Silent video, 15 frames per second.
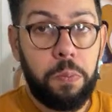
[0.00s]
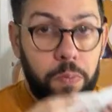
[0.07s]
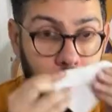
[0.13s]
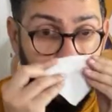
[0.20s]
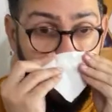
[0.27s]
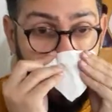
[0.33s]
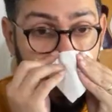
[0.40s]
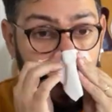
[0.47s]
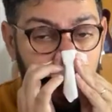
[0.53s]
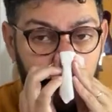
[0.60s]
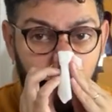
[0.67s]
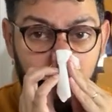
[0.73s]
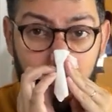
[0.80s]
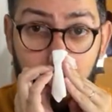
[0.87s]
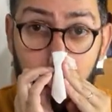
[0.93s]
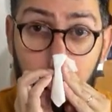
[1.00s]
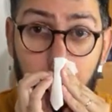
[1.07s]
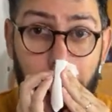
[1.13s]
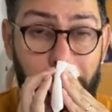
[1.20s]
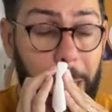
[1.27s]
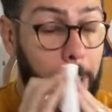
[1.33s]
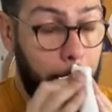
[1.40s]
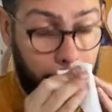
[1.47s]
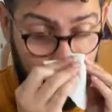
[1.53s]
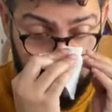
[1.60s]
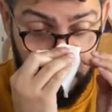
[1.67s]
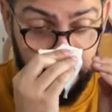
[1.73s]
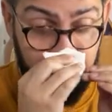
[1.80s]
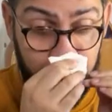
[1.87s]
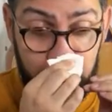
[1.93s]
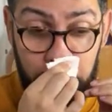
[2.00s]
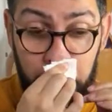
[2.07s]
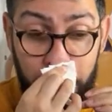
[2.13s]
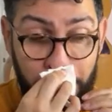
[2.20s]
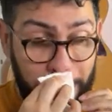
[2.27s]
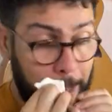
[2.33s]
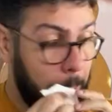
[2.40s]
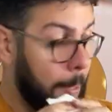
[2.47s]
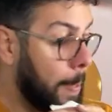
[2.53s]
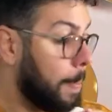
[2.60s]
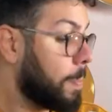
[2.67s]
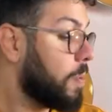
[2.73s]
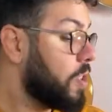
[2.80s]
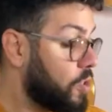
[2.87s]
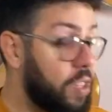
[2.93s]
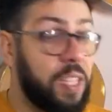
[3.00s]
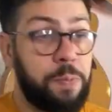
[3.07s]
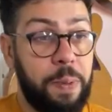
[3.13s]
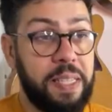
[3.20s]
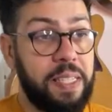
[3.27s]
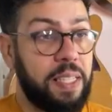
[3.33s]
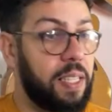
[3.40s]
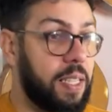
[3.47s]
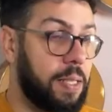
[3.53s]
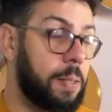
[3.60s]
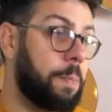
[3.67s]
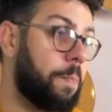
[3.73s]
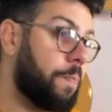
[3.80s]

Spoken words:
Sorry for that. So that's basically it.